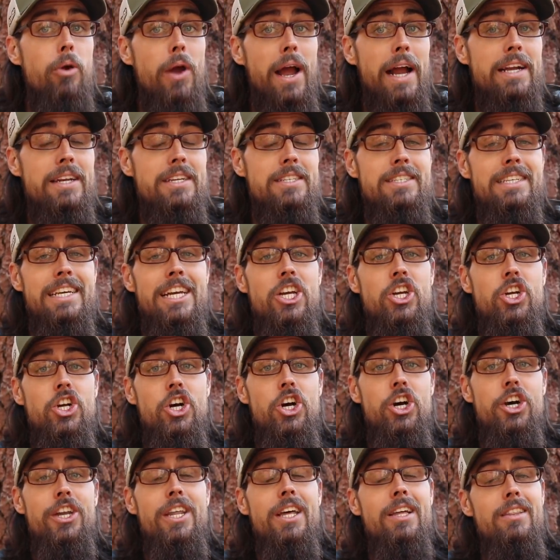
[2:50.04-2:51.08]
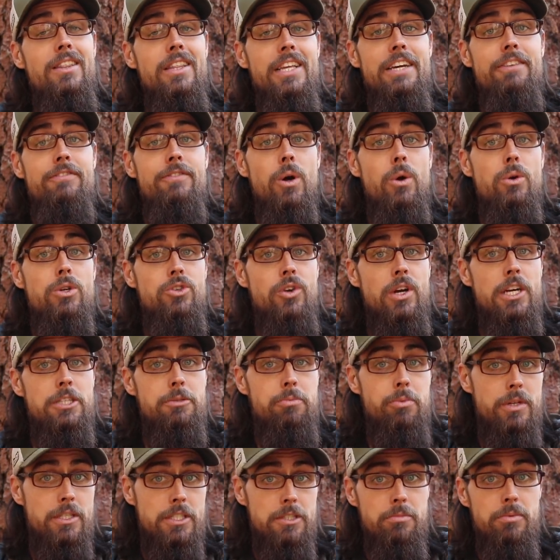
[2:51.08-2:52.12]
practicing good leave no trace
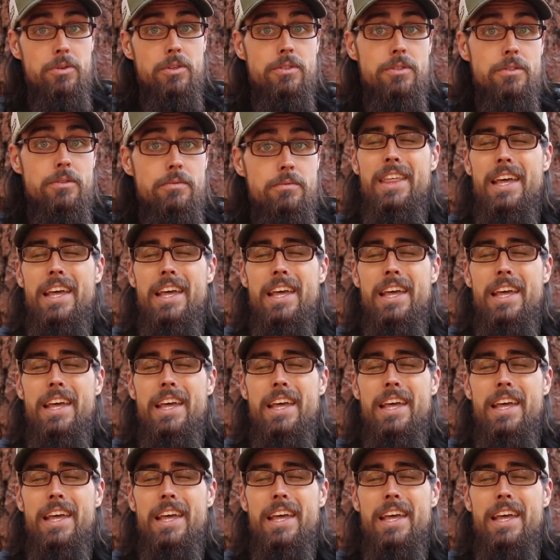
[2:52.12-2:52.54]
principles.